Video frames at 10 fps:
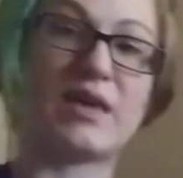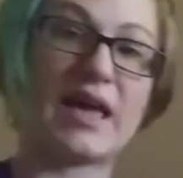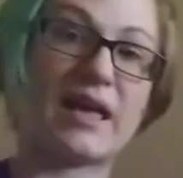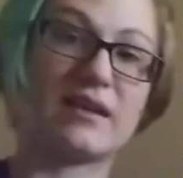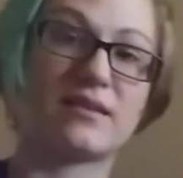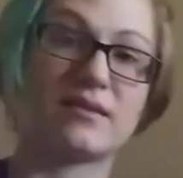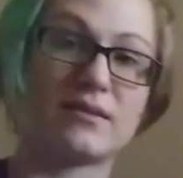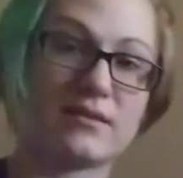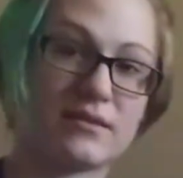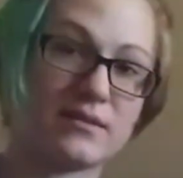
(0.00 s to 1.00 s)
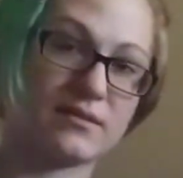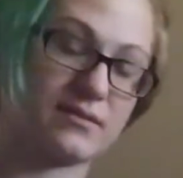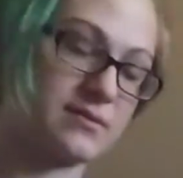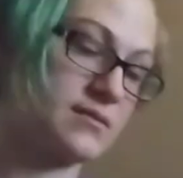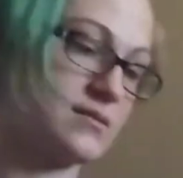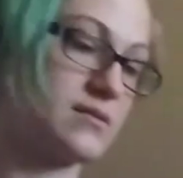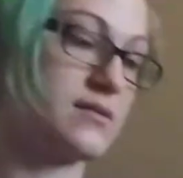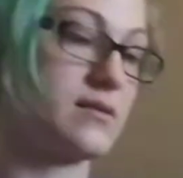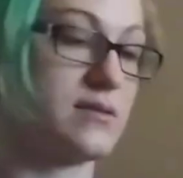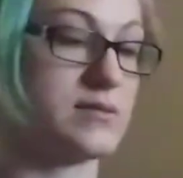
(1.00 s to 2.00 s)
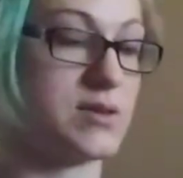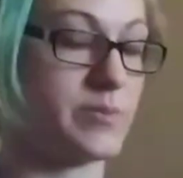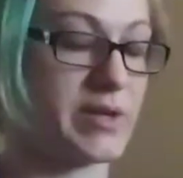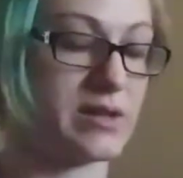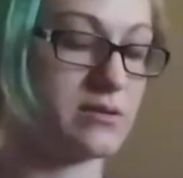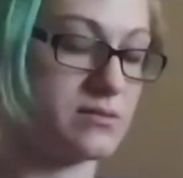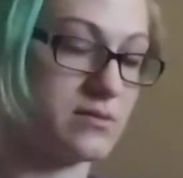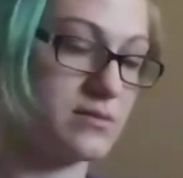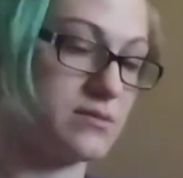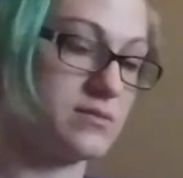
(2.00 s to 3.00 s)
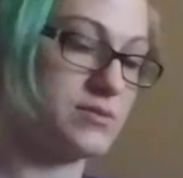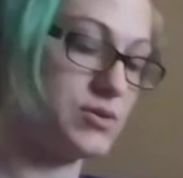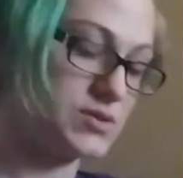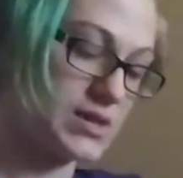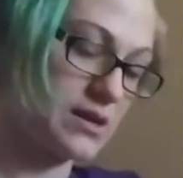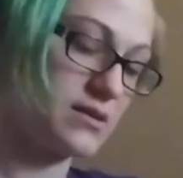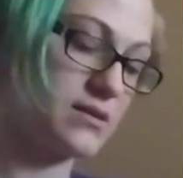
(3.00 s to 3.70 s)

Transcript: get, sorry Maddie, you stay.